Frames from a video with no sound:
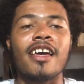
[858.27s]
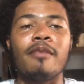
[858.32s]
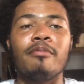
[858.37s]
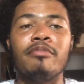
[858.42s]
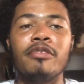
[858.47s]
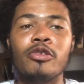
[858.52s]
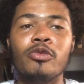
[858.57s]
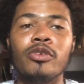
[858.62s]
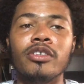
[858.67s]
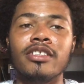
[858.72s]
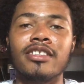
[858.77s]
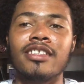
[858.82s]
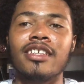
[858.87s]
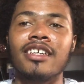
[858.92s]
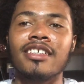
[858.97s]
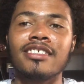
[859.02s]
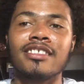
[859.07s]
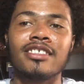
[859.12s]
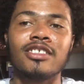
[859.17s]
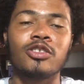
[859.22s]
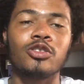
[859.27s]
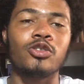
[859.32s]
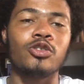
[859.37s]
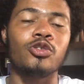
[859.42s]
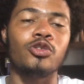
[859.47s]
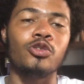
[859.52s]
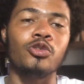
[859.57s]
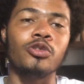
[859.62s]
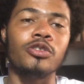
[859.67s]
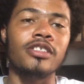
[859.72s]
being with us
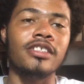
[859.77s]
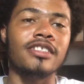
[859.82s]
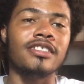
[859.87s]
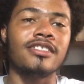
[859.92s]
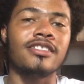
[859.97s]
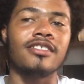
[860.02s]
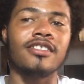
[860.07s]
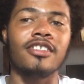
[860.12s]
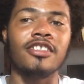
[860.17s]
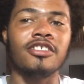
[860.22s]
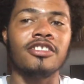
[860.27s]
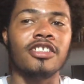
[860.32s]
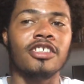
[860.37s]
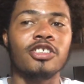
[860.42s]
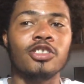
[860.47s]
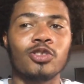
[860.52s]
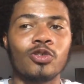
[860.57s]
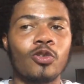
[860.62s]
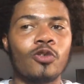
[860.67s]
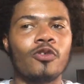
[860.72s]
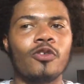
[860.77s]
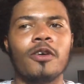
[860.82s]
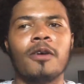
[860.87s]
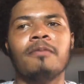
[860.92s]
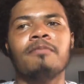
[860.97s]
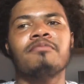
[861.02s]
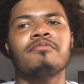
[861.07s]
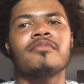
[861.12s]
through this journey so far.